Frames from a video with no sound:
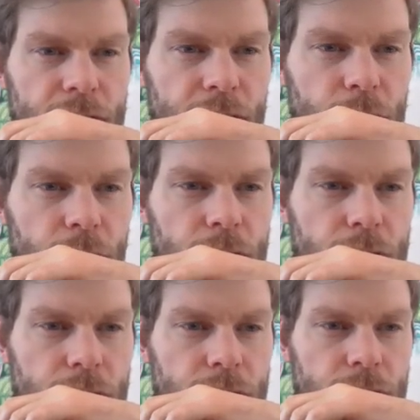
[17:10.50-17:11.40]
think that'll work.
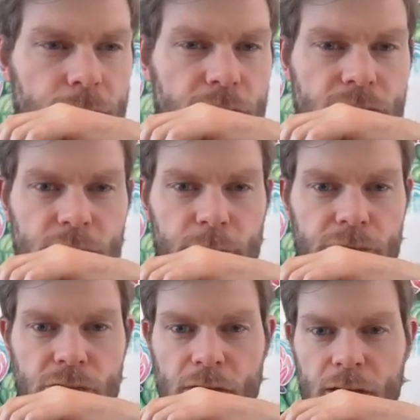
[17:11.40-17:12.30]
Let me just double
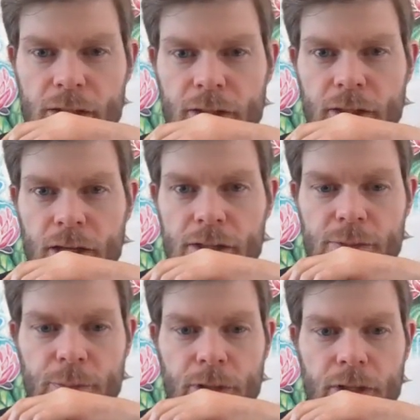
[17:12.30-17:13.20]
check that